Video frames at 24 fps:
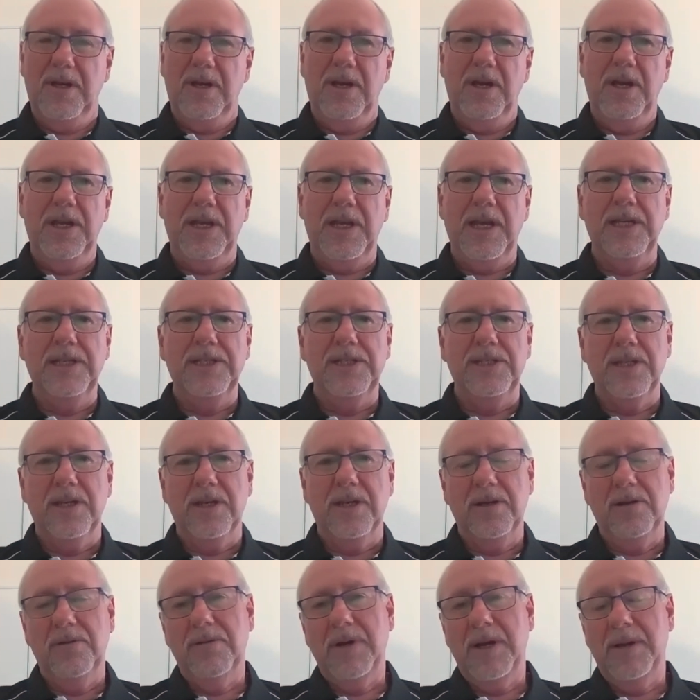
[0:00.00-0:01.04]
Okay,
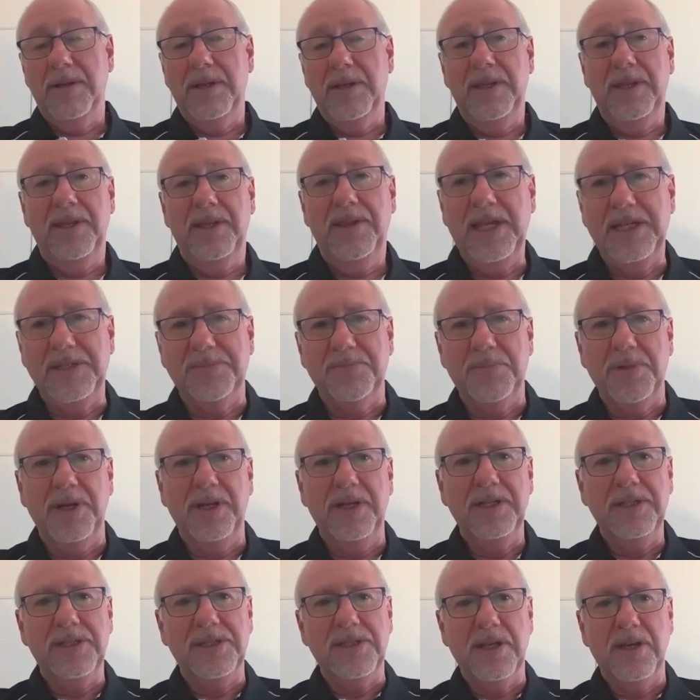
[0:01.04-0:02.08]
thanks,
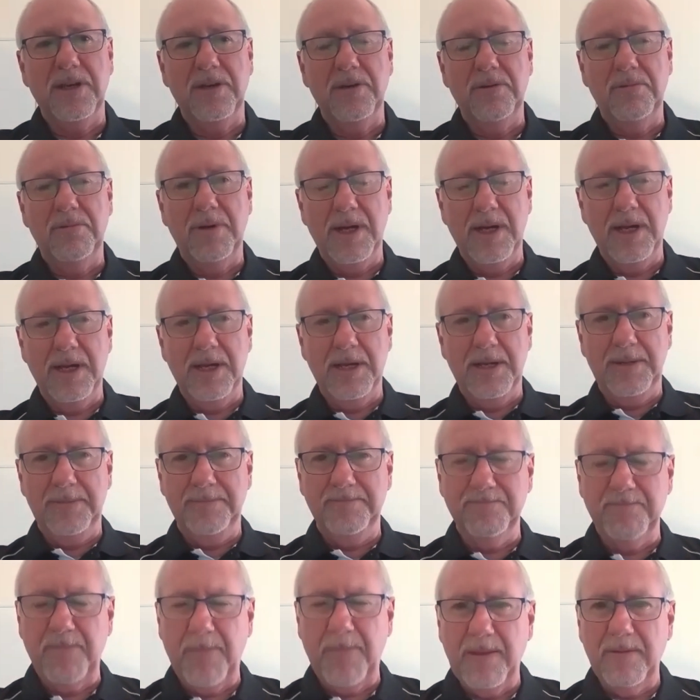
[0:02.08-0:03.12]
Peter.
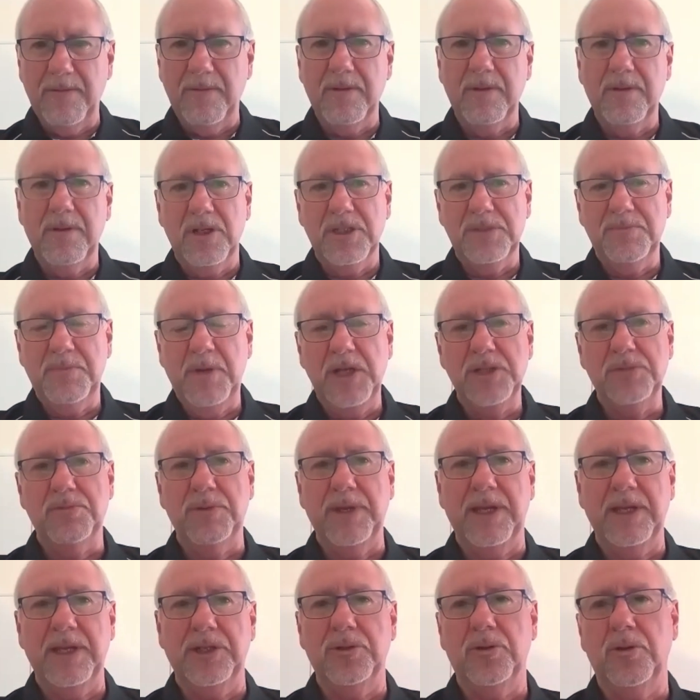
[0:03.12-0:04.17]
I suppose we
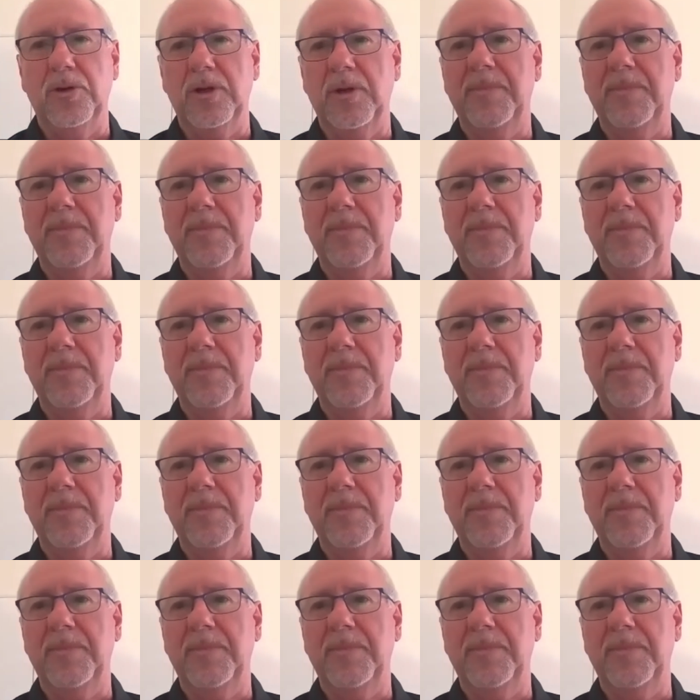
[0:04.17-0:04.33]
can talk